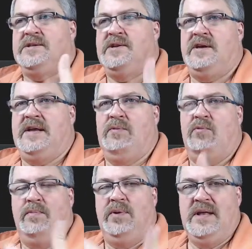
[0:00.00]
not a
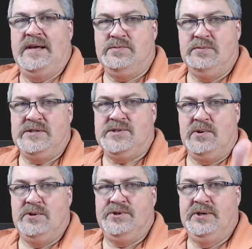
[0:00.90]
replacement
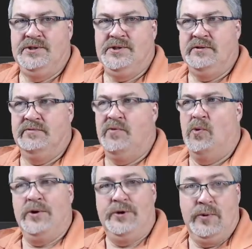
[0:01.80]
search engine
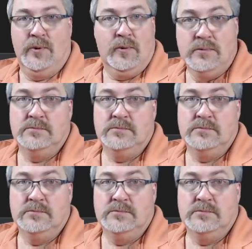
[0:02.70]
for Google.